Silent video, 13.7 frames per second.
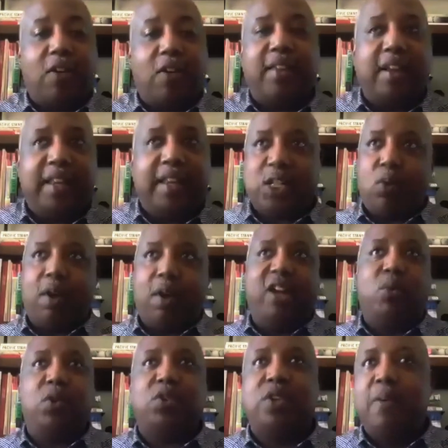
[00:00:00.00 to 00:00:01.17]
I think that's why it
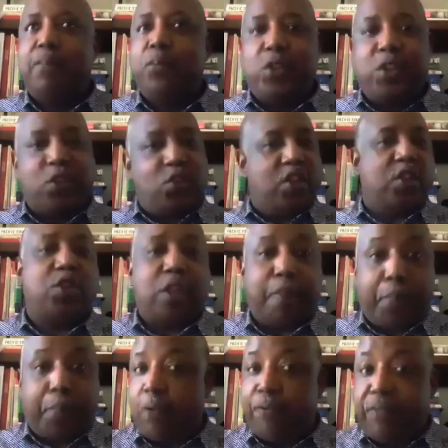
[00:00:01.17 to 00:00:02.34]
was just such the
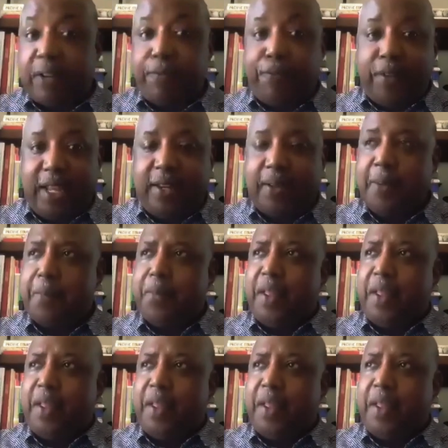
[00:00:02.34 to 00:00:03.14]
perfect fit.